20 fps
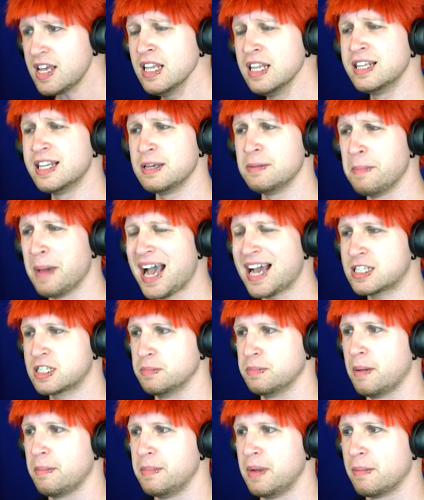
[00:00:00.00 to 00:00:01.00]
the
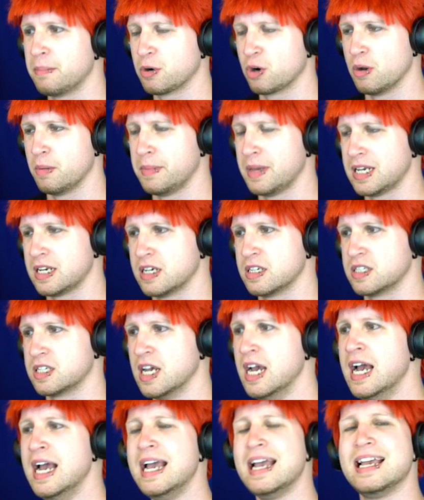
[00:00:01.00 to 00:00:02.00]
maximum number of minions
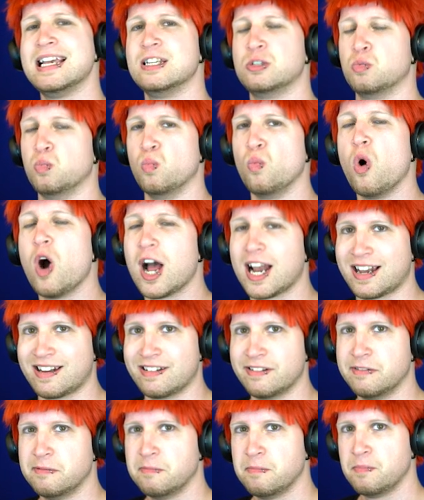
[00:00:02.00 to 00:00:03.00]
is one.